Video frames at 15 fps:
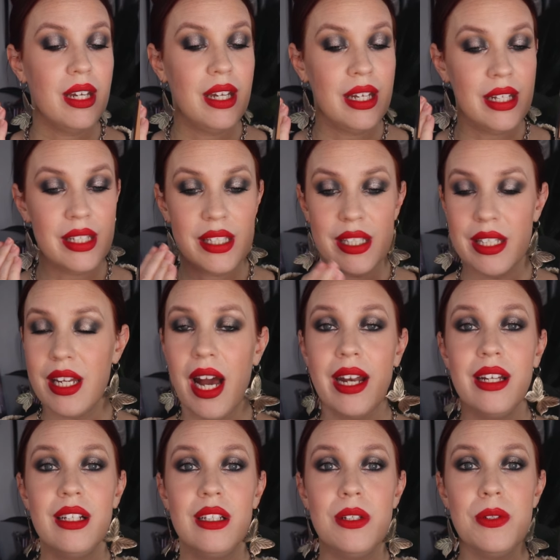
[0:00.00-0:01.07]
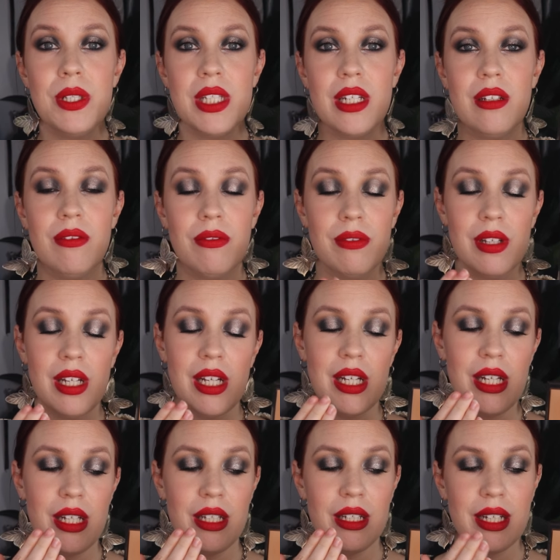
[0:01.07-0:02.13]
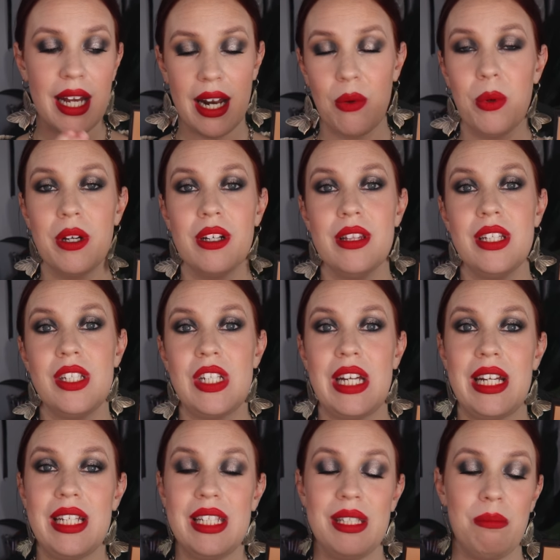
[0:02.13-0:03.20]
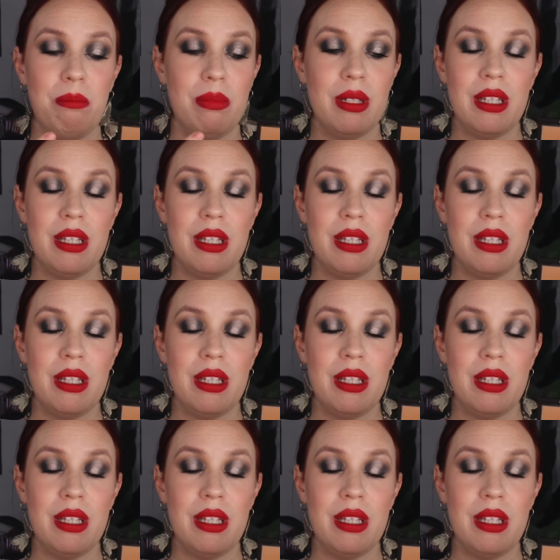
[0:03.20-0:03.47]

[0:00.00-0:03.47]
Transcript: It's not inclusive. Gotta work on the shades.